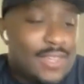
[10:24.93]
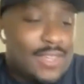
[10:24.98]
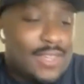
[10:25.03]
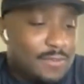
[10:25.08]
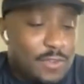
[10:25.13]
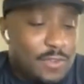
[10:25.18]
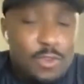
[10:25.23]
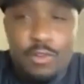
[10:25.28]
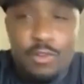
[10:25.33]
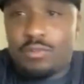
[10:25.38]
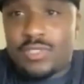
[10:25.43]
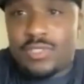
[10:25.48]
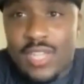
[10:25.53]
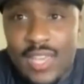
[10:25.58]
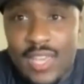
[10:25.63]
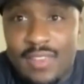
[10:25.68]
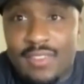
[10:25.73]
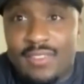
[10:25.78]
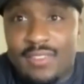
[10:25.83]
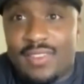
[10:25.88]
if you don't
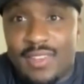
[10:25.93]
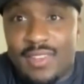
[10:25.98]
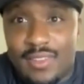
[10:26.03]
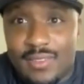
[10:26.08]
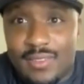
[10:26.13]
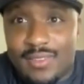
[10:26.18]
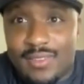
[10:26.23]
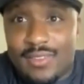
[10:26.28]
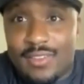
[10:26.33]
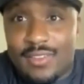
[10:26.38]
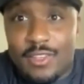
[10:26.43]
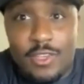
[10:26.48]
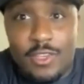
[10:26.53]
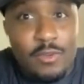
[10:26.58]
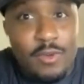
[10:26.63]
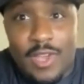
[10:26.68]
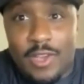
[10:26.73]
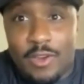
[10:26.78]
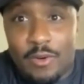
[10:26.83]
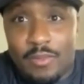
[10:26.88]
change this,
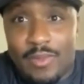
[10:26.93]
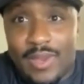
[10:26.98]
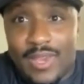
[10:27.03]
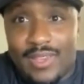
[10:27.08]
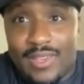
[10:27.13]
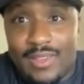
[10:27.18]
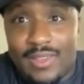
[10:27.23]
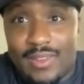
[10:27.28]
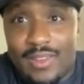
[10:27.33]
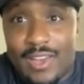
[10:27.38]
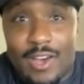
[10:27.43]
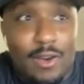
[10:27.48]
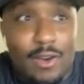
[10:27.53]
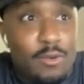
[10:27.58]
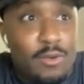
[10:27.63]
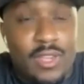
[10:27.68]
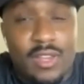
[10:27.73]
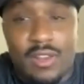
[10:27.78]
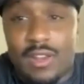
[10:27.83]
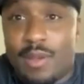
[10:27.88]
you ain't gonna make it. I
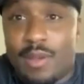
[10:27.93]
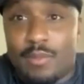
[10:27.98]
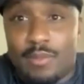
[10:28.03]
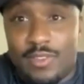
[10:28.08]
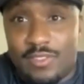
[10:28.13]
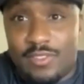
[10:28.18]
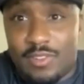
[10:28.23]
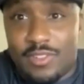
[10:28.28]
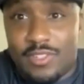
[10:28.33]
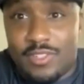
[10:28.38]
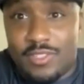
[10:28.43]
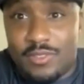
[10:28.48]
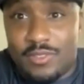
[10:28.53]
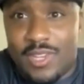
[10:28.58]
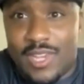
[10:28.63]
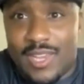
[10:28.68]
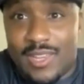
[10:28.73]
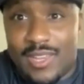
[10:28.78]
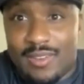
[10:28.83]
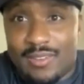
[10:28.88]
don't care how many stars you
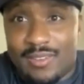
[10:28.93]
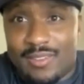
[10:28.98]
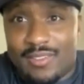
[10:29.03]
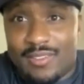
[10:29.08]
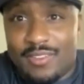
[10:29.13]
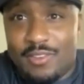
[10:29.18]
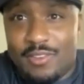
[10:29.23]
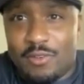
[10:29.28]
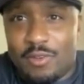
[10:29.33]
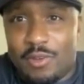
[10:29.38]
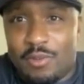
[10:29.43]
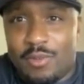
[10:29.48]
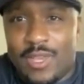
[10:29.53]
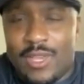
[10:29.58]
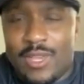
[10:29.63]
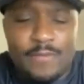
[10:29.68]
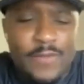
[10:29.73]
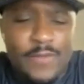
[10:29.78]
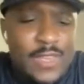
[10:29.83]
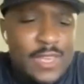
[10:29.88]
got. You know what I
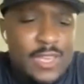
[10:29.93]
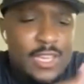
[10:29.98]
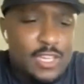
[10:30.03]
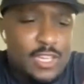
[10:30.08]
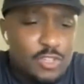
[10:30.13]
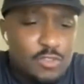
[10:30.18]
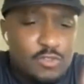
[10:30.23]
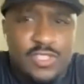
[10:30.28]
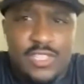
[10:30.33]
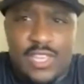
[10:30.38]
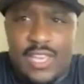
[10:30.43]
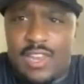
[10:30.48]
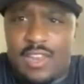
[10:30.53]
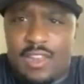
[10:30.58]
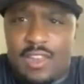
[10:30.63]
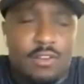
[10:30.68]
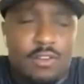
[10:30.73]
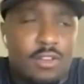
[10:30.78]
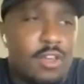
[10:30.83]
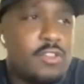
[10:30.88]
mean? Because you've seen
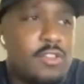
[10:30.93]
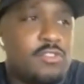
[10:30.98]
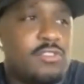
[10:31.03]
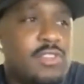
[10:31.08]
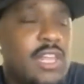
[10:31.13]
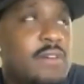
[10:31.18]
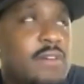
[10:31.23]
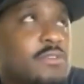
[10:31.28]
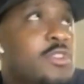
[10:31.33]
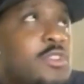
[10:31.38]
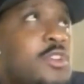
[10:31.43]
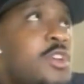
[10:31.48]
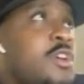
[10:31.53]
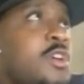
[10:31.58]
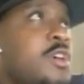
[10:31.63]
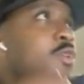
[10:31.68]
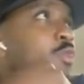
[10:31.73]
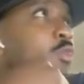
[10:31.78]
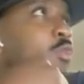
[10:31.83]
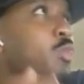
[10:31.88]
it on all those levels.
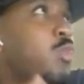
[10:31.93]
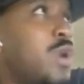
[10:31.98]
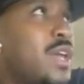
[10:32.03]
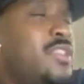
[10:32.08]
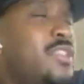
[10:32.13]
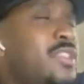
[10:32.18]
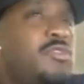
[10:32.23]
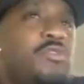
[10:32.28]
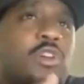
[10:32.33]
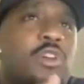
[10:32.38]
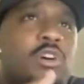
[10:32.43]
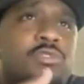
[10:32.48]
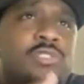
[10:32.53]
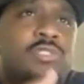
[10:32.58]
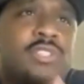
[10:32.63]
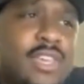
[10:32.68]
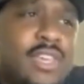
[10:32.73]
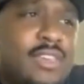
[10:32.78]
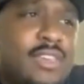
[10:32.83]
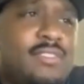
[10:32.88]
What do
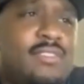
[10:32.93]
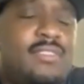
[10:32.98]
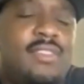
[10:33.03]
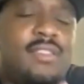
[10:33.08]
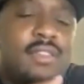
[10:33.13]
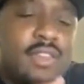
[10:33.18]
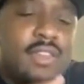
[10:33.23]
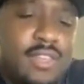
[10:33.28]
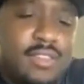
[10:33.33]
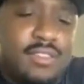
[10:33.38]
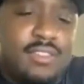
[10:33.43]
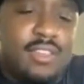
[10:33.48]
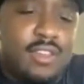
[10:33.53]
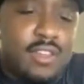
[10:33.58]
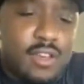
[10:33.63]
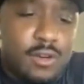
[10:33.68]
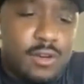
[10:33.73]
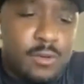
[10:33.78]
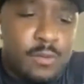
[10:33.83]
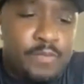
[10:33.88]
those kids need to
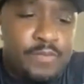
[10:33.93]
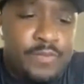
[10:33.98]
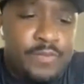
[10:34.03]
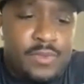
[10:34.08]
know